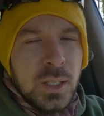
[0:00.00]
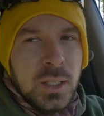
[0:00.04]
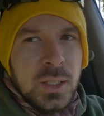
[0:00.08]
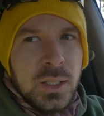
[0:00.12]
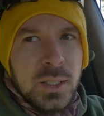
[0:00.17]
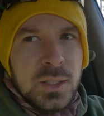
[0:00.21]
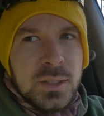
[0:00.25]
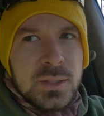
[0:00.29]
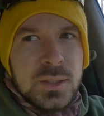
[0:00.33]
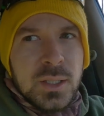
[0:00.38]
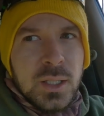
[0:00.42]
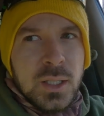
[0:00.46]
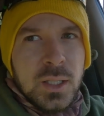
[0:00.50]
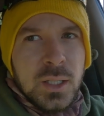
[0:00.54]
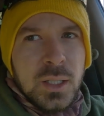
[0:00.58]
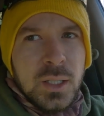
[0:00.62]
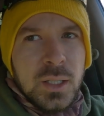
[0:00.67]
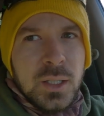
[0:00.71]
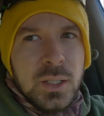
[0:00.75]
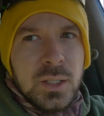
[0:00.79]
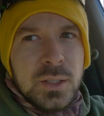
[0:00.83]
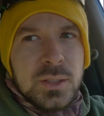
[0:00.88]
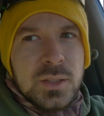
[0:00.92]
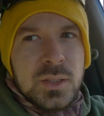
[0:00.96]
It's
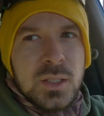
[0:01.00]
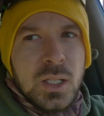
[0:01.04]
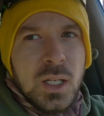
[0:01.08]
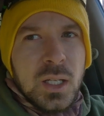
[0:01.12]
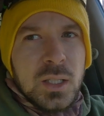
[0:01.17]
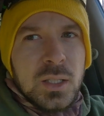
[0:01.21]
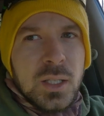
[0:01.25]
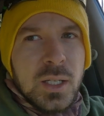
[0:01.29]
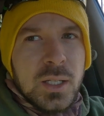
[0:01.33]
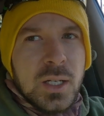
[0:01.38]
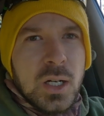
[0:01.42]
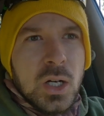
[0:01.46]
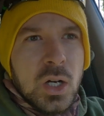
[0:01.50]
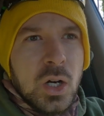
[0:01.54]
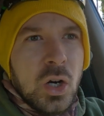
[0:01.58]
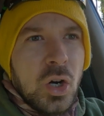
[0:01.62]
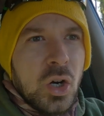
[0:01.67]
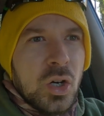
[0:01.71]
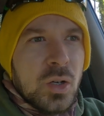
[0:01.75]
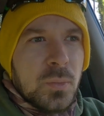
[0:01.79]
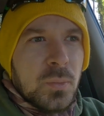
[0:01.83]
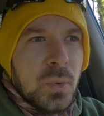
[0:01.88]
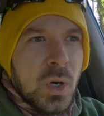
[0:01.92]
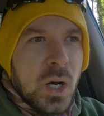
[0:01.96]
not like a
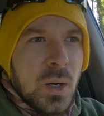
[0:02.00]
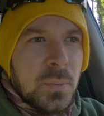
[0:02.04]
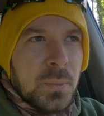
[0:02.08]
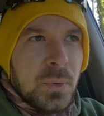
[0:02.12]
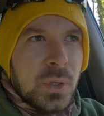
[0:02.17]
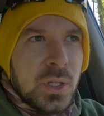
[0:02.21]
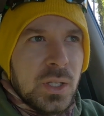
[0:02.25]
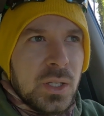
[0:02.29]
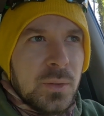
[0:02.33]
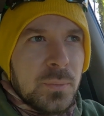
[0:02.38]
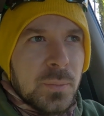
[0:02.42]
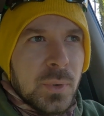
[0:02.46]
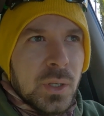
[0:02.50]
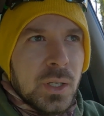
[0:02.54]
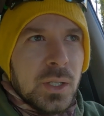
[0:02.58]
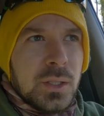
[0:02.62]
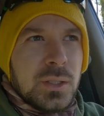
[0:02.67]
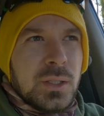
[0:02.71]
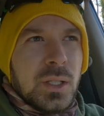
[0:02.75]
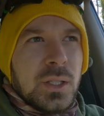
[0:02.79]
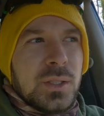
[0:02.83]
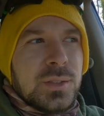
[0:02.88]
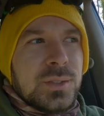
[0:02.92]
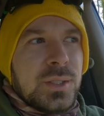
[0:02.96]
hard property, but
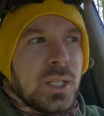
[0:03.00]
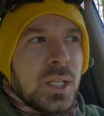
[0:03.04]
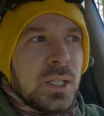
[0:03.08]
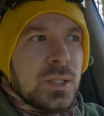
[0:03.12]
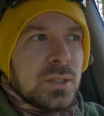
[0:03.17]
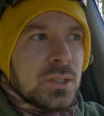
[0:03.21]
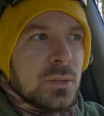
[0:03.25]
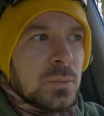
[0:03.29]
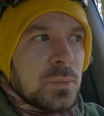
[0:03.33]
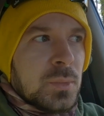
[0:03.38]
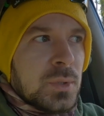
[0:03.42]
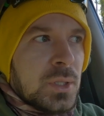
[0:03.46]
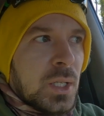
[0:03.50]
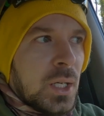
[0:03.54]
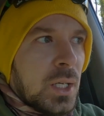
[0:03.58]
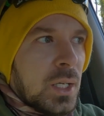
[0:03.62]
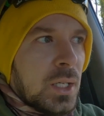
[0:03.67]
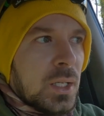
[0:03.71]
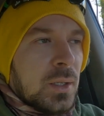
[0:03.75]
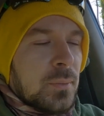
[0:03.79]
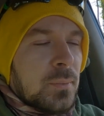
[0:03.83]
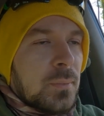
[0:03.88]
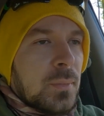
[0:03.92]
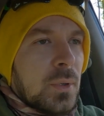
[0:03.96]
it does take some
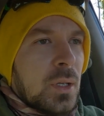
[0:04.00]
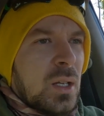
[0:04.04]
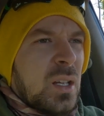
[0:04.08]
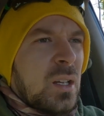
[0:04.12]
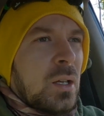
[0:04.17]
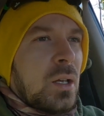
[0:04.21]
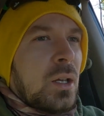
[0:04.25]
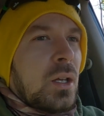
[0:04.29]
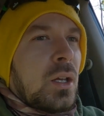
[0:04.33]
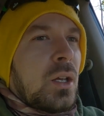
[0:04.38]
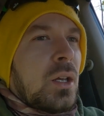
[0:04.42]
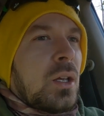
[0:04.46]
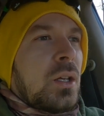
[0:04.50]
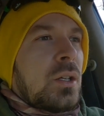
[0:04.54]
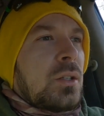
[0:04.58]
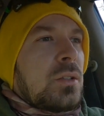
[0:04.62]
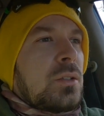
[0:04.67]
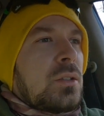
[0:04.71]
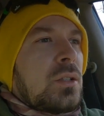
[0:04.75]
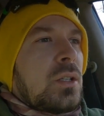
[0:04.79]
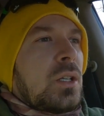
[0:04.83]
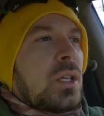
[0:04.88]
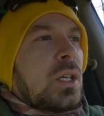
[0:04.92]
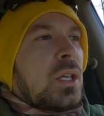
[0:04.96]

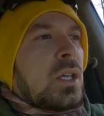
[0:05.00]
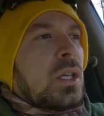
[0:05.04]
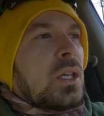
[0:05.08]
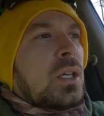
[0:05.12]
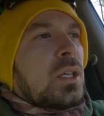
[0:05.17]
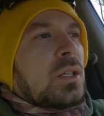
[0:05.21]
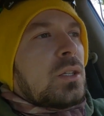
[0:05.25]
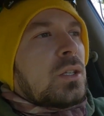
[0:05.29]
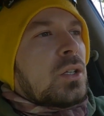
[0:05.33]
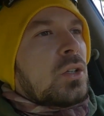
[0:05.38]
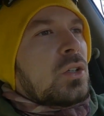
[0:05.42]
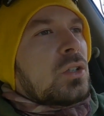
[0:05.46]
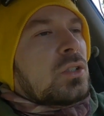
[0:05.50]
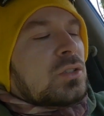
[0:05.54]
time, and there